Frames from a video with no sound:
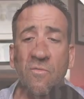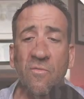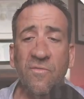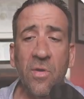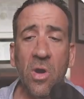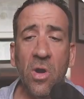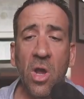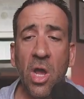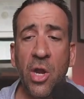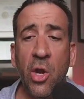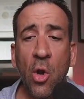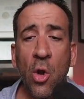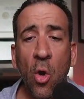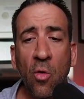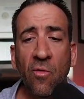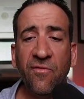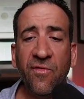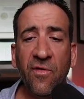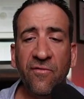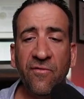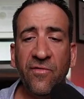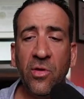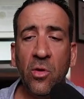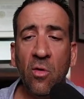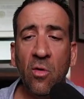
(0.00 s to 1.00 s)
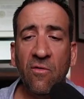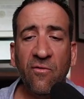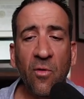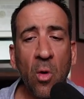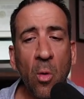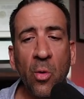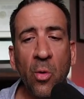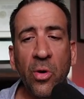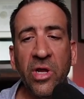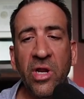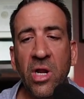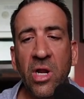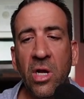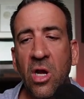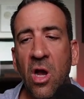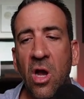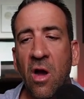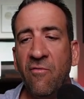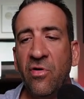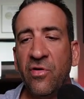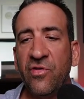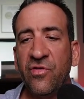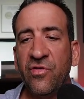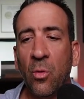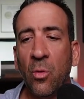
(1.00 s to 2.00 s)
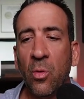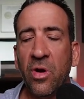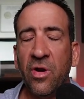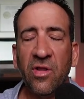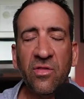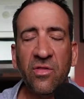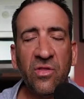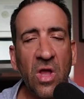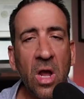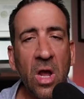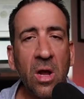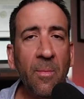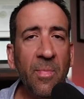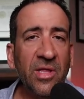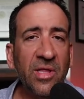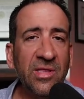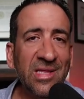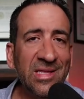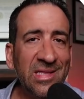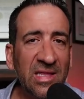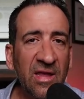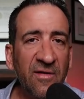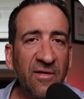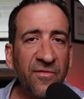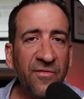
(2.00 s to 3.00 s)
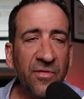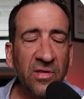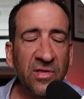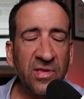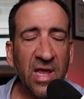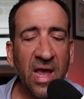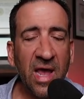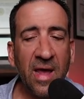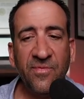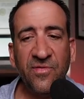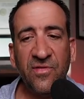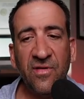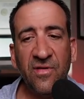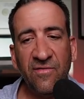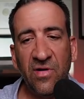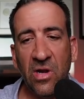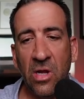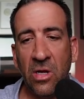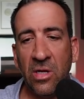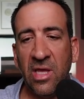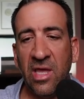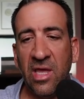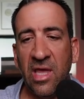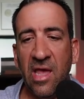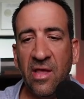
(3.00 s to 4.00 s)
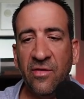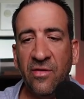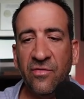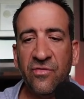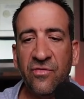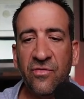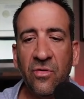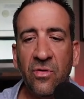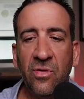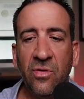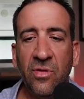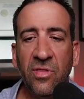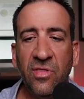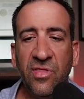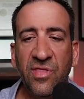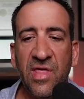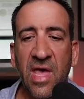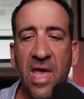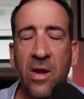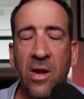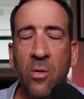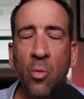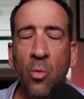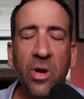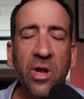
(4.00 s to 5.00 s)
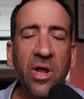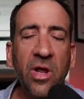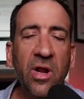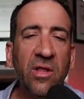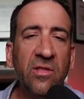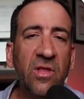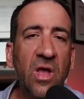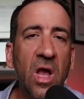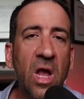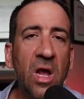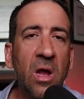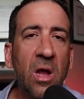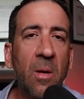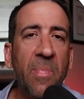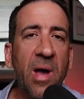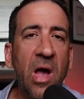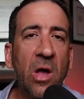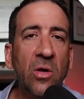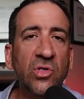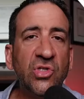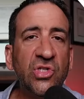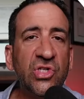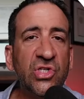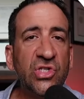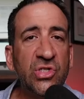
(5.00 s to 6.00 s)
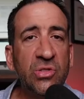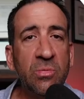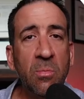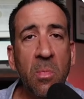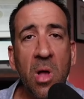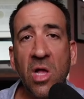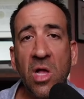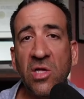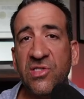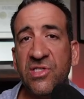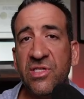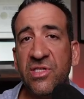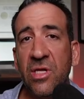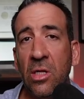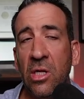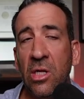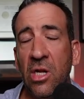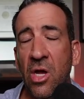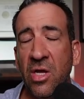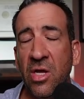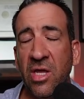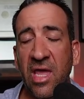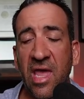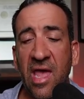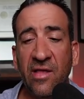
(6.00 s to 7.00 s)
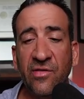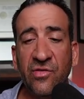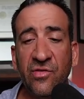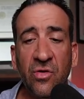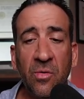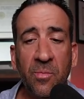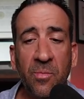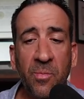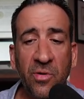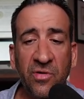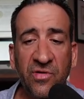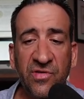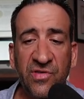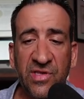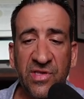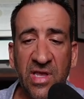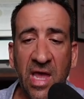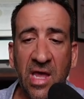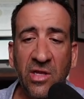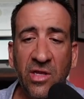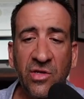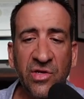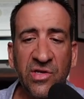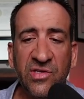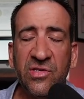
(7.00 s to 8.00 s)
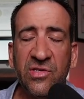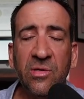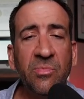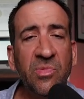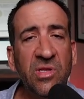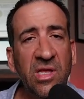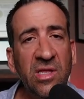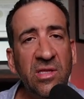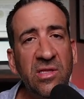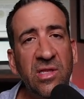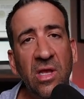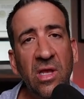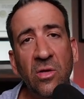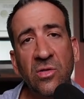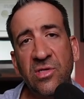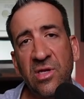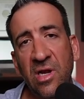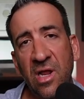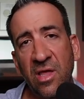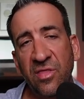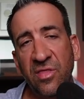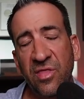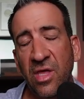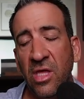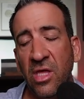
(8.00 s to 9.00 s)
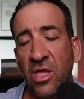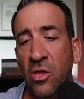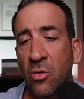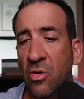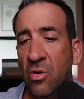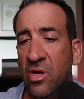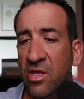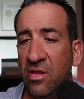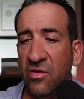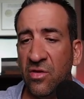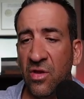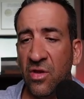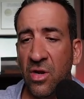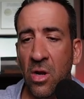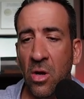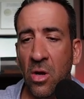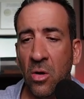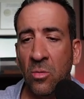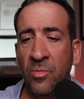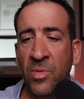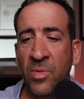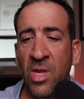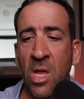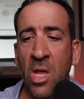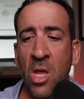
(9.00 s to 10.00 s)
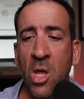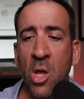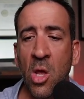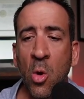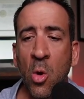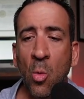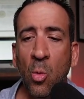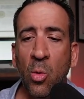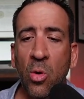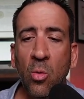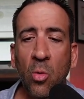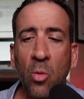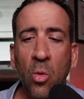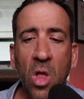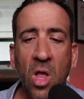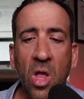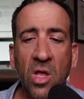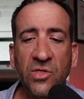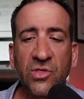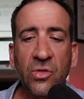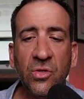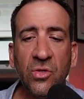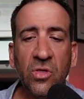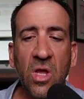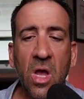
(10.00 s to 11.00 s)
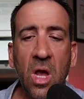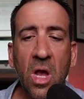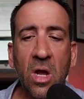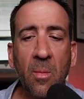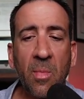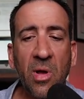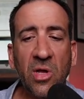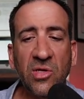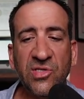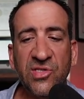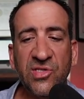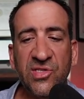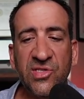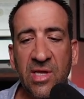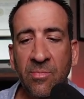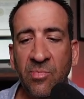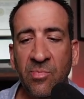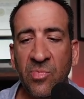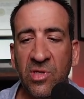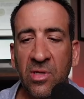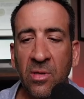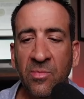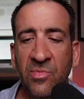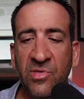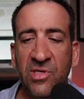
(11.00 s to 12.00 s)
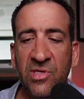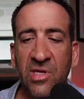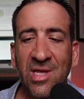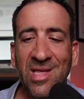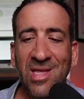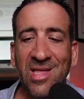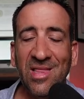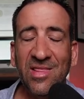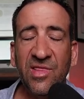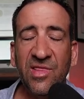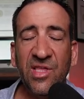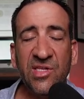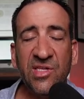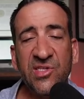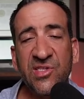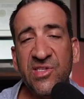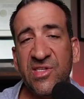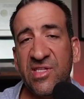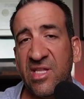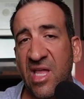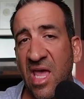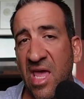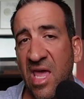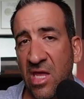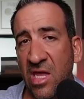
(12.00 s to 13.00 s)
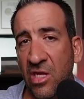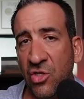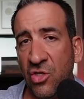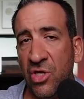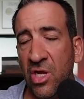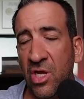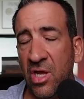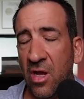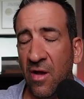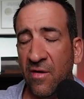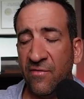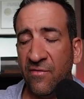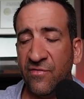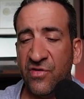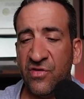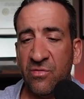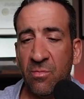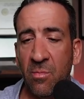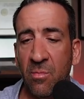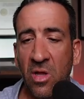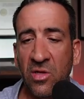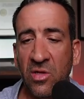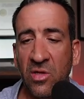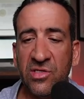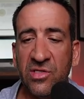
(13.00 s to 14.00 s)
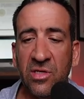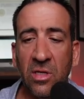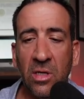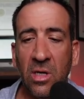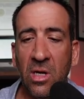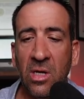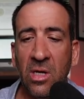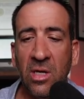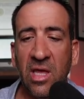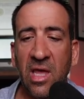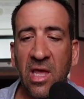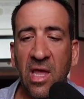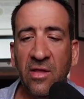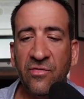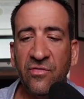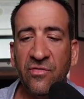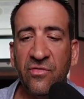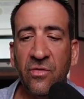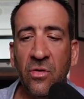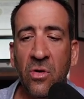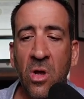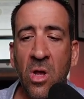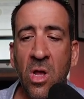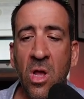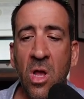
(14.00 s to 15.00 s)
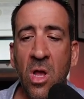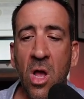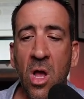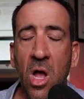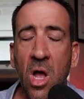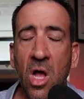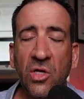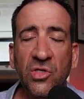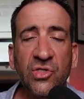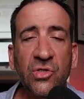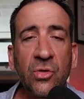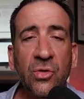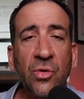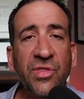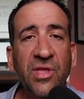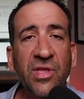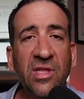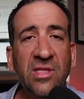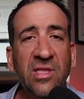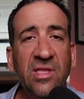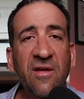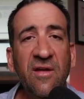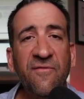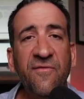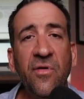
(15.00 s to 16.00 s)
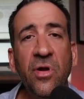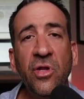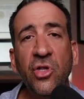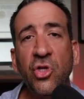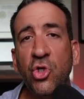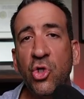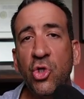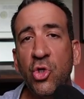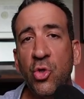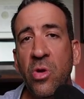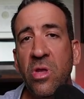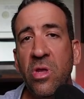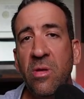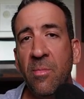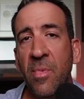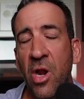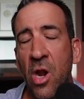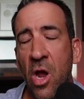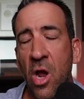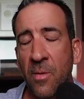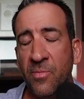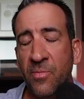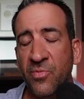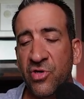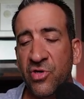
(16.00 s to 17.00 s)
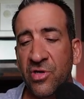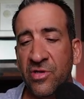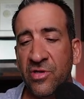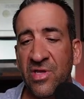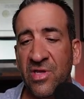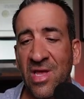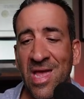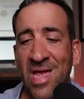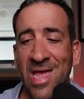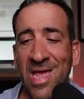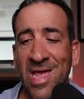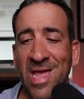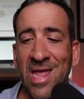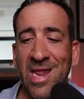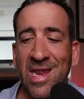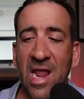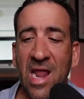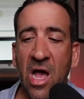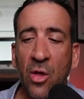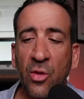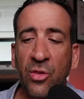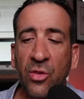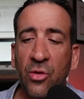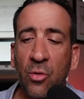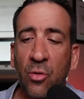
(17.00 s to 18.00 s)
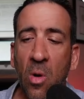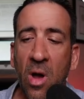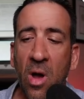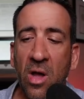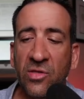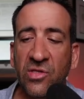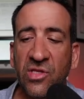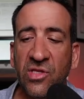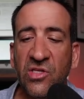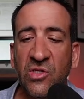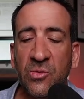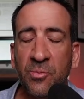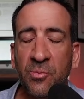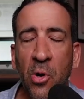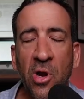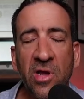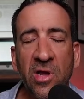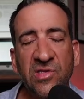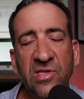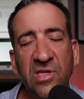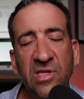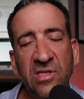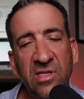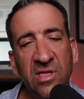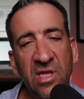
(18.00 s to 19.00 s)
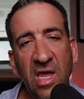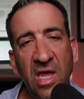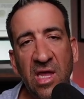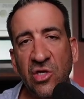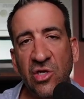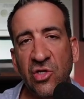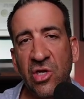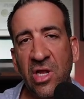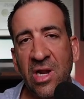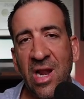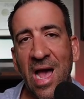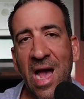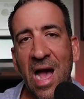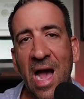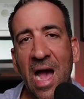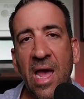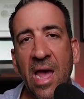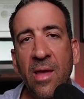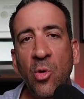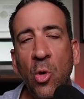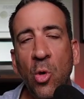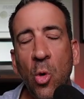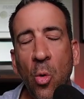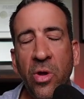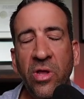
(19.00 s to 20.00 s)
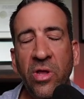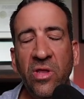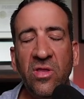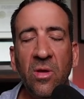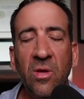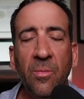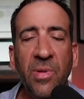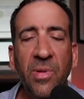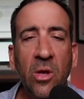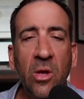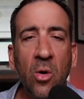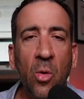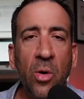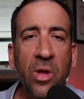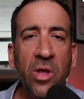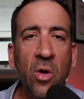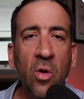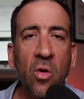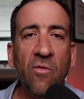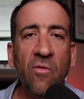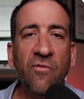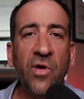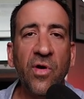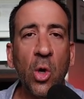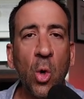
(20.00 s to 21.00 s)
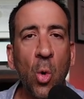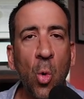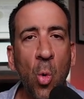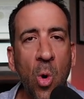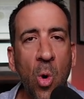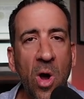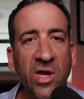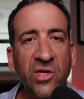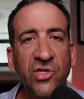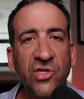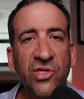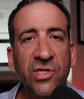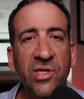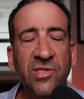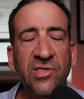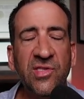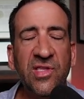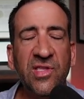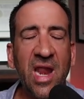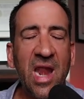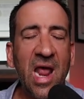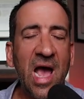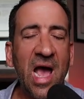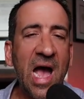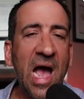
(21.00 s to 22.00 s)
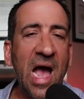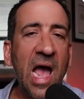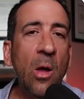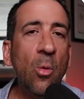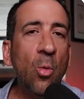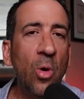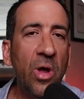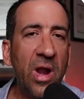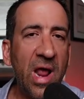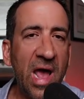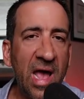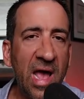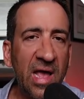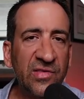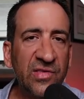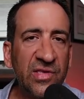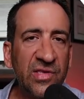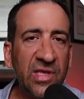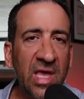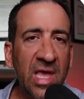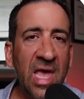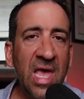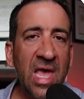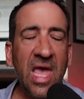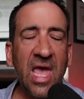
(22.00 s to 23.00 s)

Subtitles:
over an overview of what we're going to cover. So we're going to talk about the different types of lung cancer. Then we're going to talk about small cell lung cancer per se, just some details that I think you need to know. We will also talk about symptoms, the staging of small cell lung cancer, also the different treatment options. Now, throughout this presentation, I'm going to be going over questions that I would ask